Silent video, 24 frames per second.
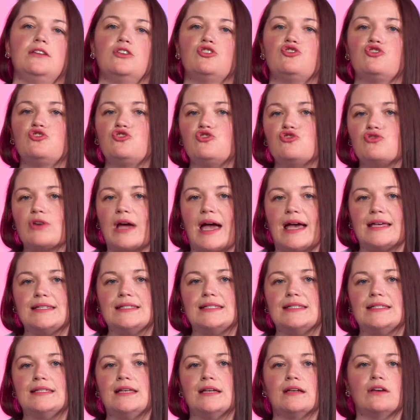
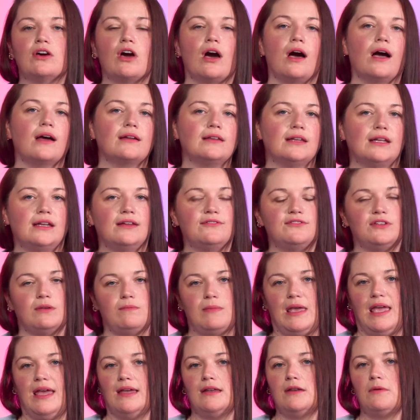stress, cognitive
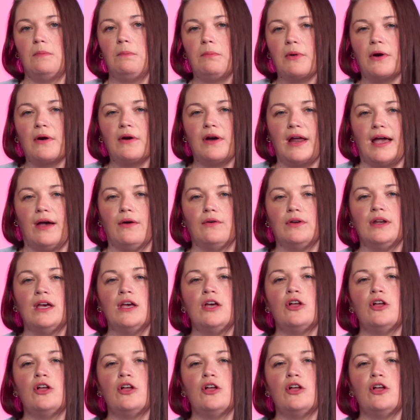demand, burnout,